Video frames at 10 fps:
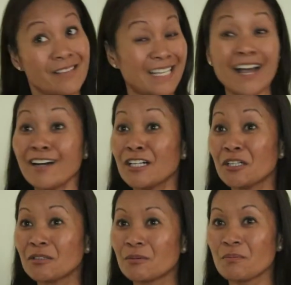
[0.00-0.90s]
Yeah?
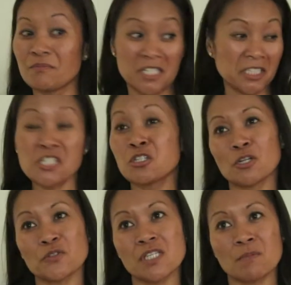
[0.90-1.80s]
But at least you
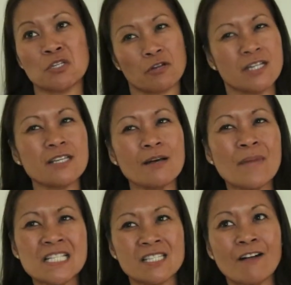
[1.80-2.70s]
don't see me trying to kill
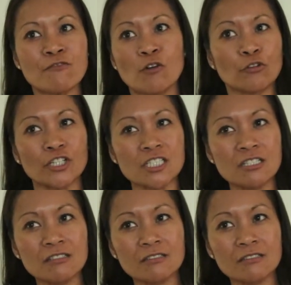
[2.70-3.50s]
myself over it.